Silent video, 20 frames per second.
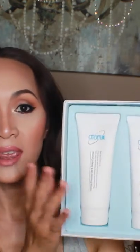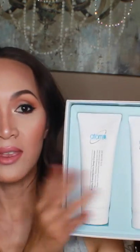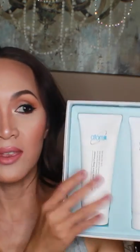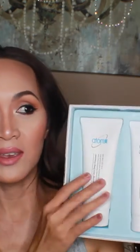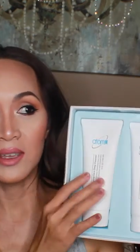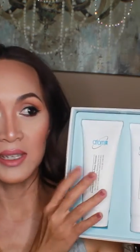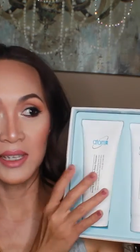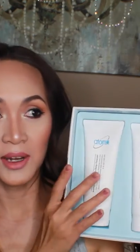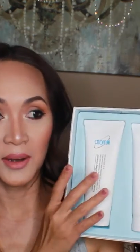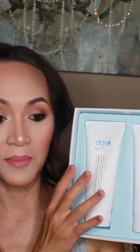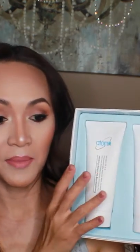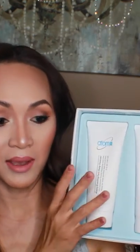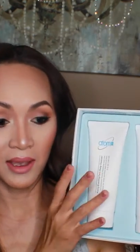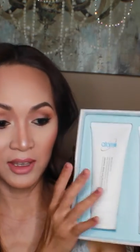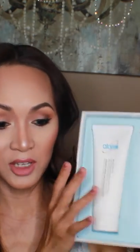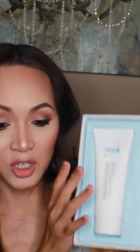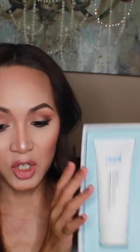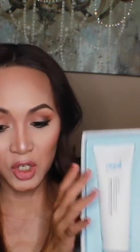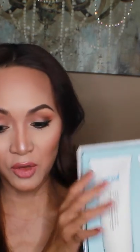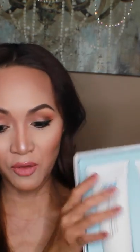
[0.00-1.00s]
these are
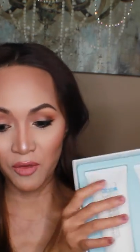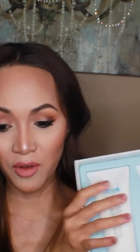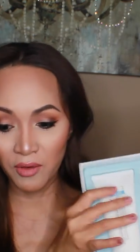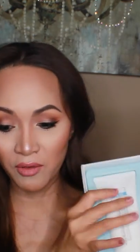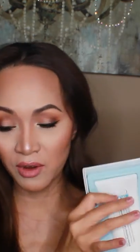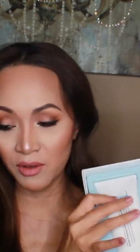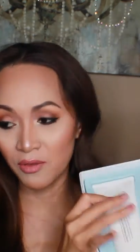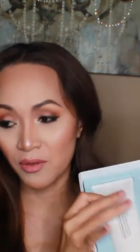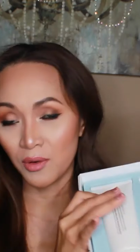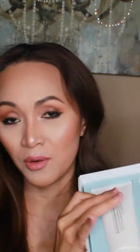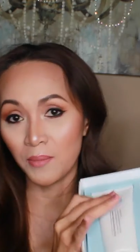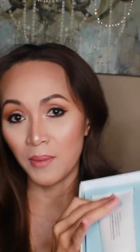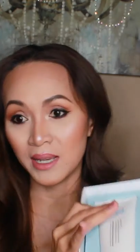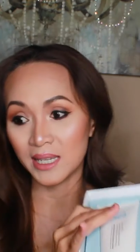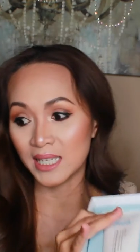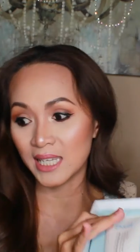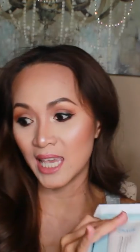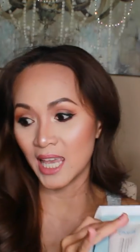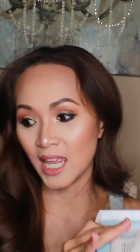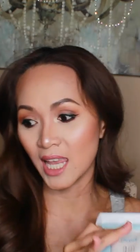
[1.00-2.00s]
my June favorite for my
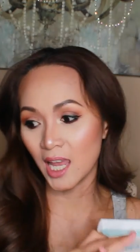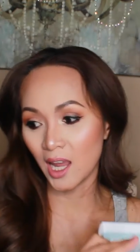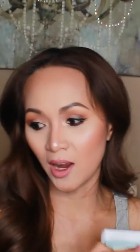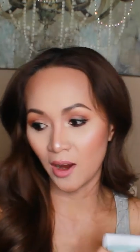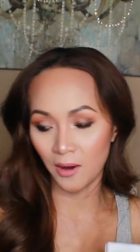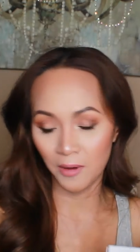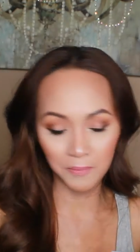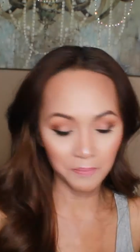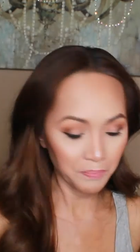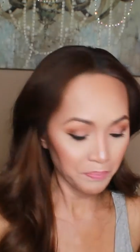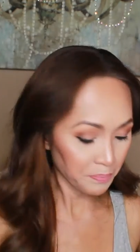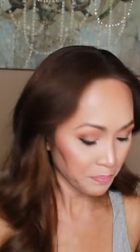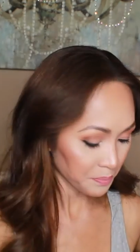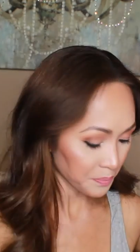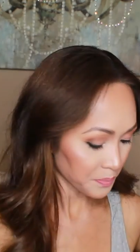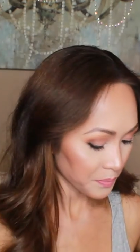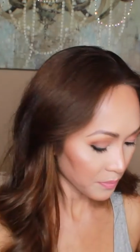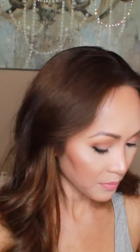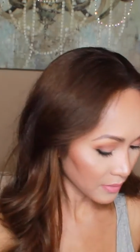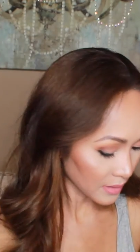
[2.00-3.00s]
skincare.
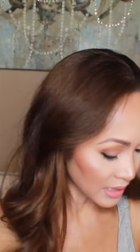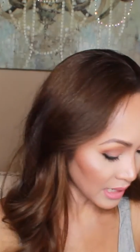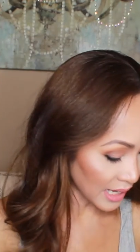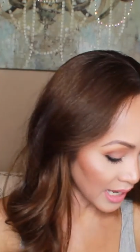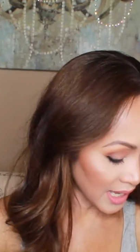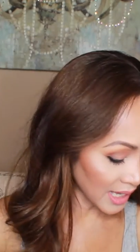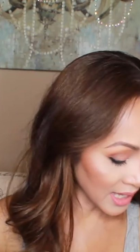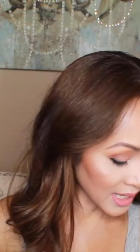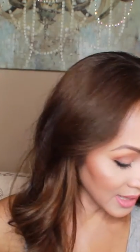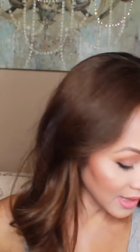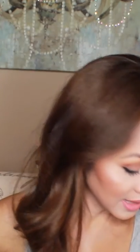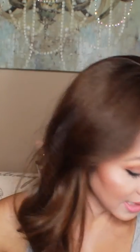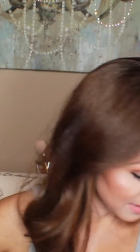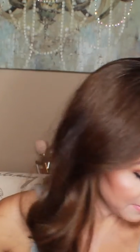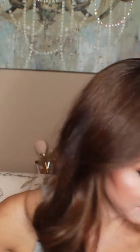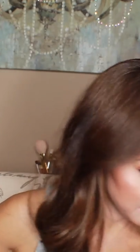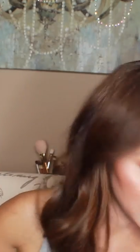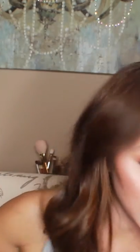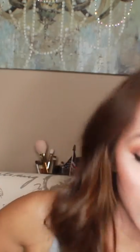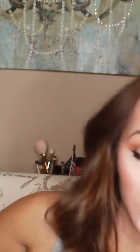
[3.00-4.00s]
And
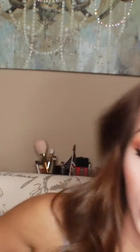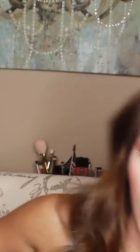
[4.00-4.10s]
let me